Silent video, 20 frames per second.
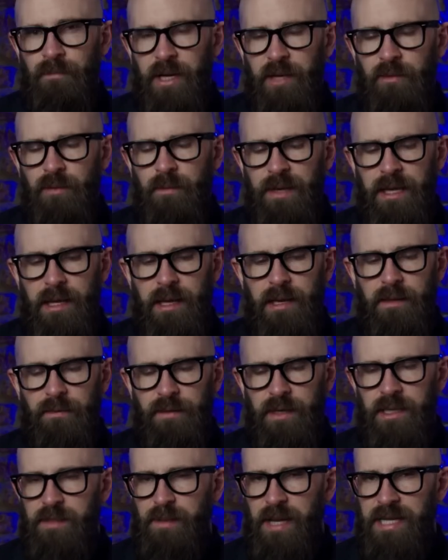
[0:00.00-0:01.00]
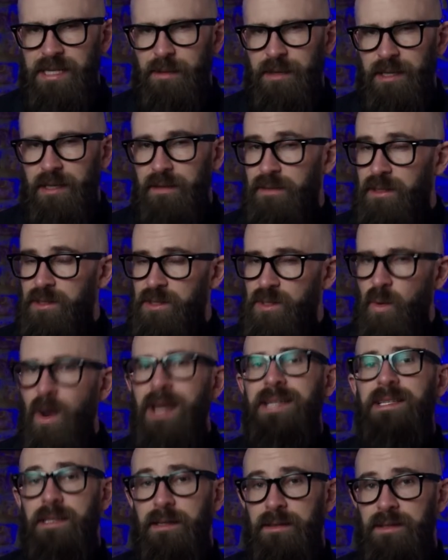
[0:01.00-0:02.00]
But it would be the first pandemic of the
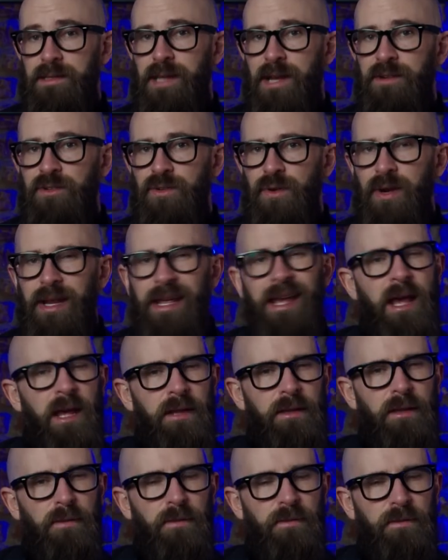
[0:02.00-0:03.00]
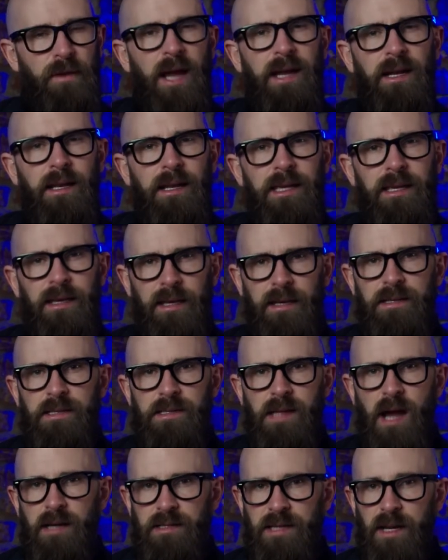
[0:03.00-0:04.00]
20th century that finally
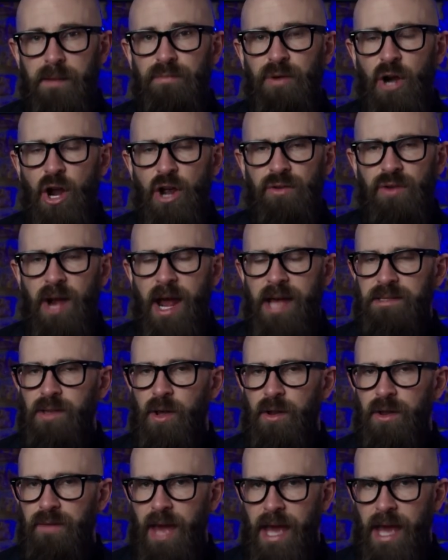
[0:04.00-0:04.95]
kickstarted progress on a